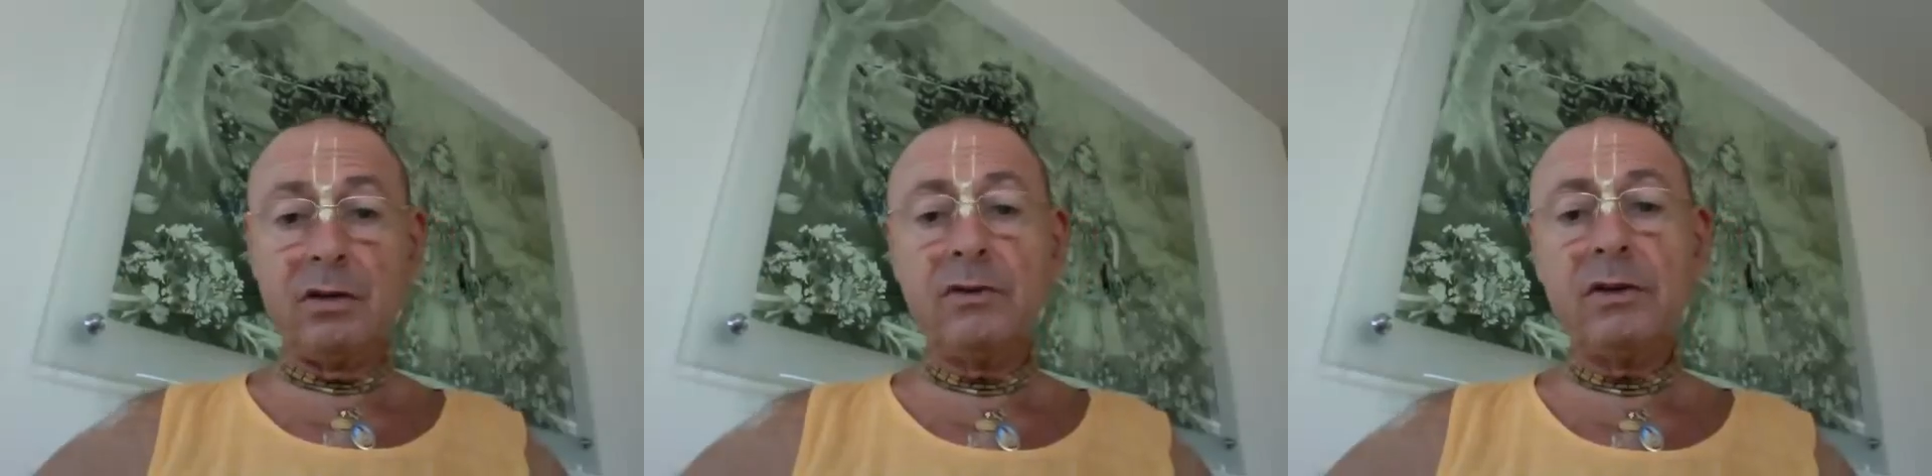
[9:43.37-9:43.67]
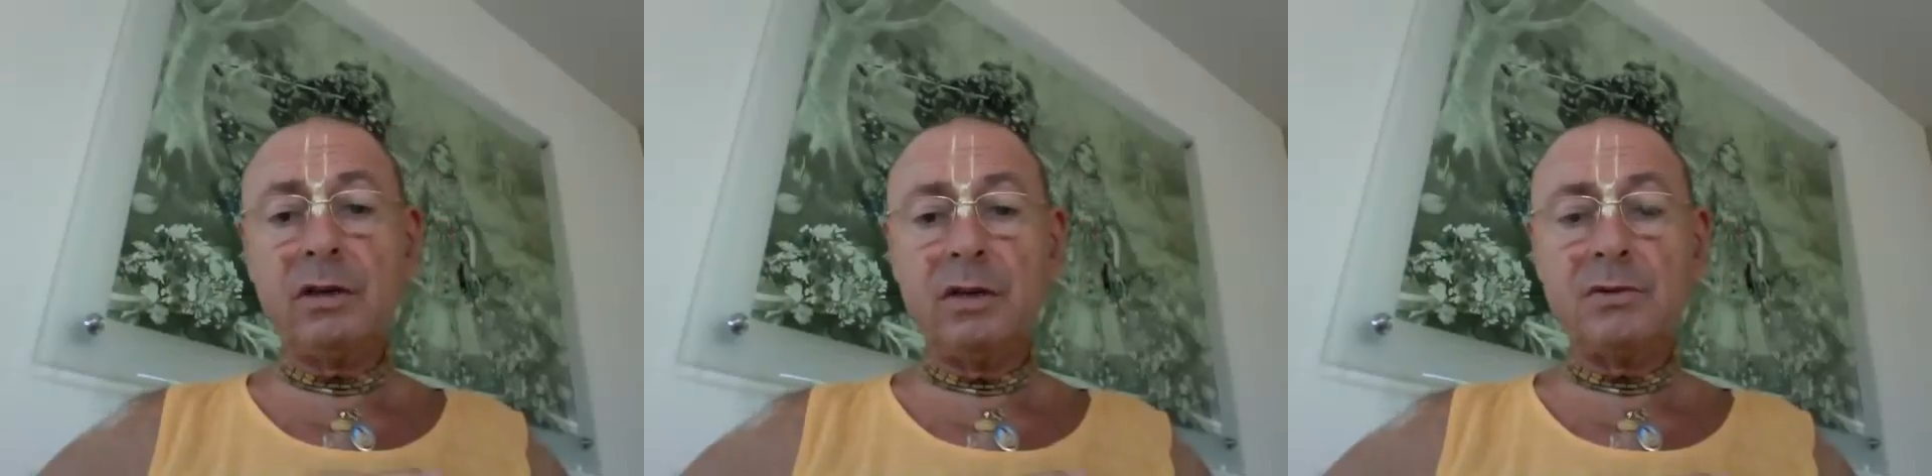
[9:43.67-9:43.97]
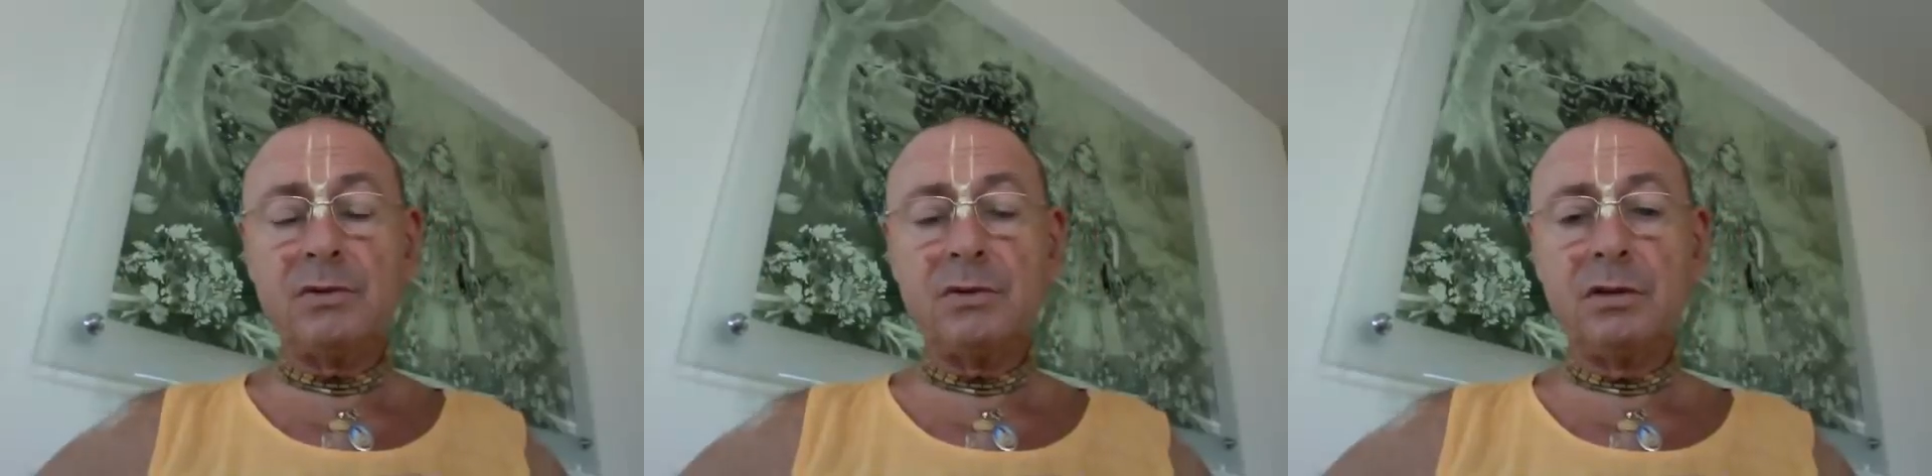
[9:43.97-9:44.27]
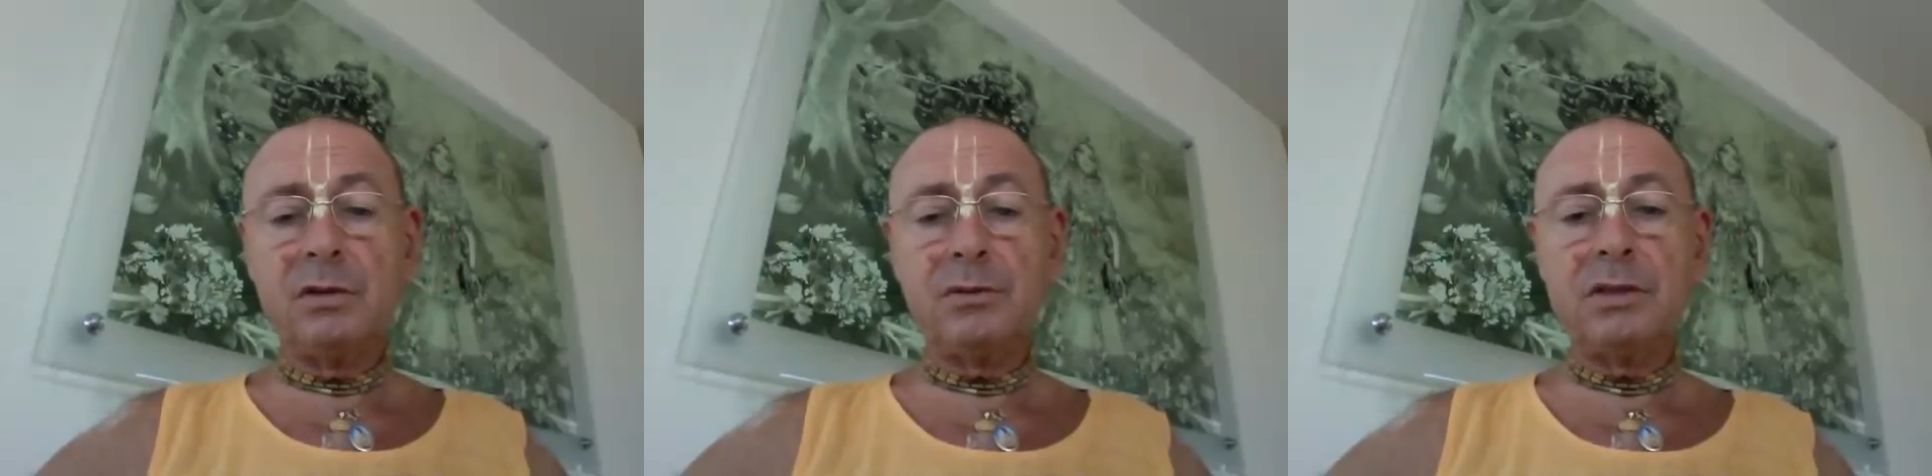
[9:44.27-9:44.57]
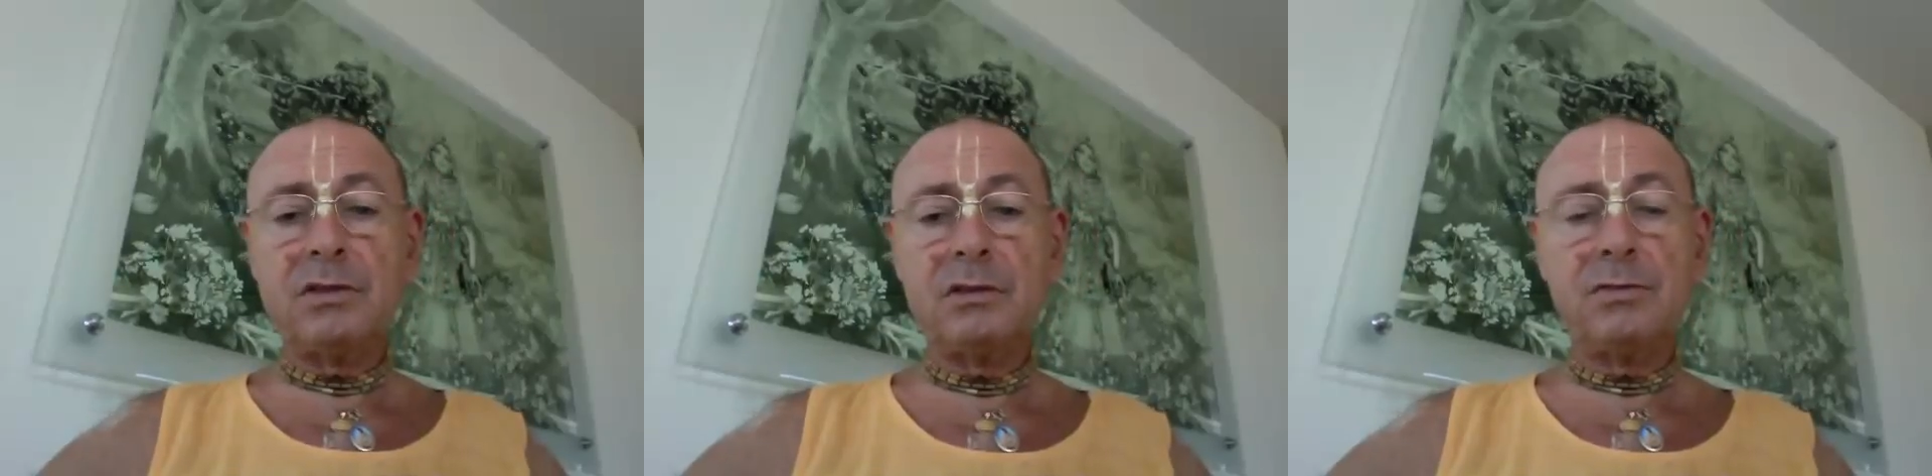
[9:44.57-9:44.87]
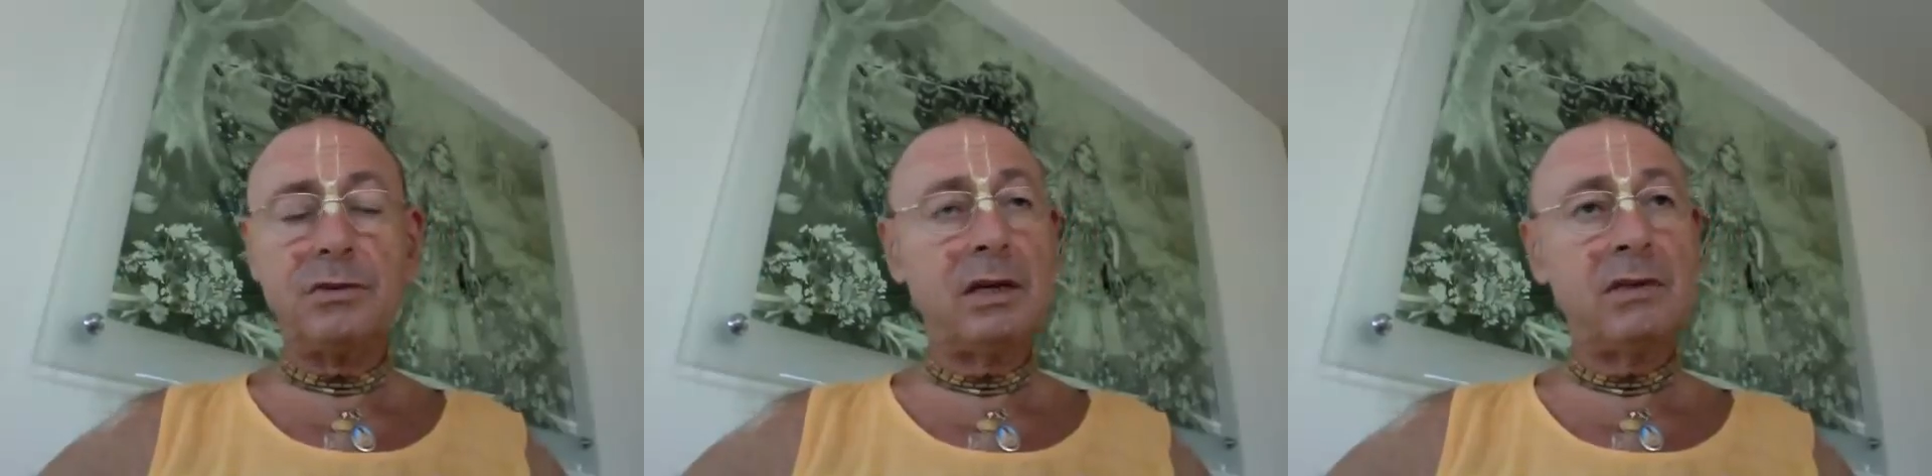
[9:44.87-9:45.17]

three times with President Barroso.